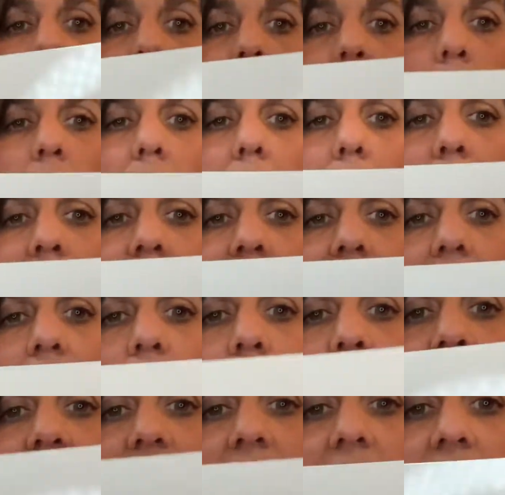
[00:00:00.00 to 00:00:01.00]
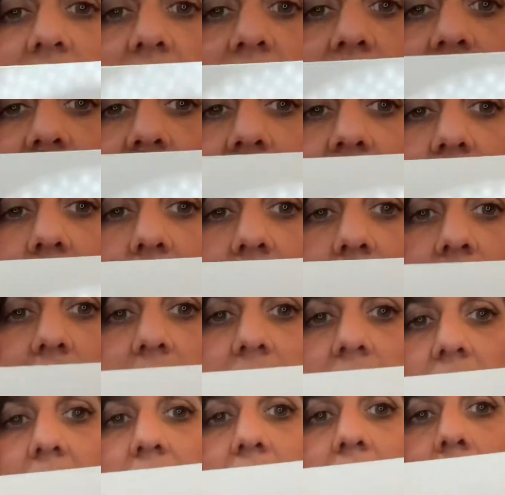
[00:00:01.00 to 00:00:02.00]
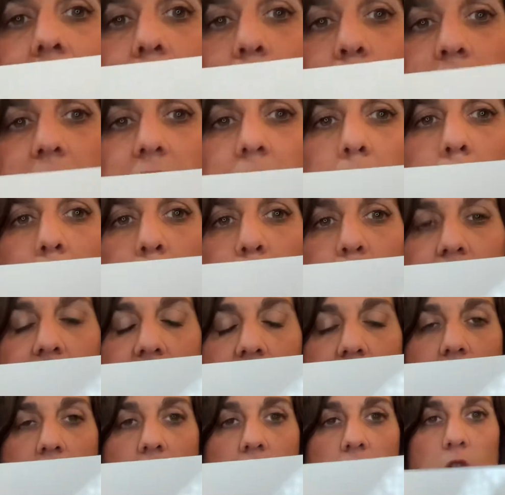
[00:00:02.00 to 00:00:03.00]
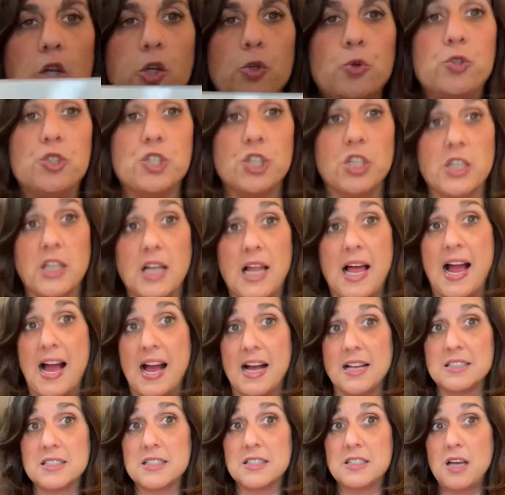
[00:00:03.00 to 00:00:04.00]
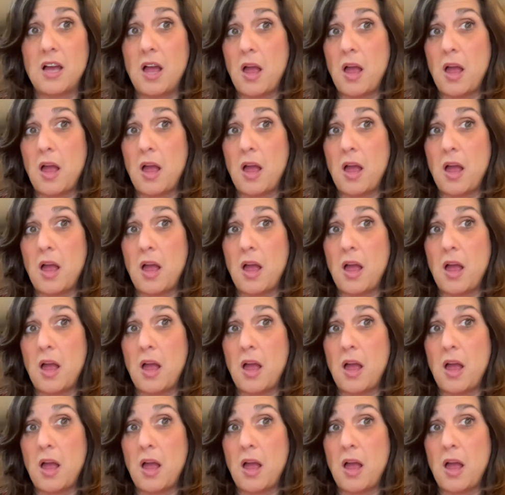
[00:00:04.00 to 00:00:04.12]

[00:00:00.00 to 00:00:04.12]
we pick out the details and we come up with the conclusion last.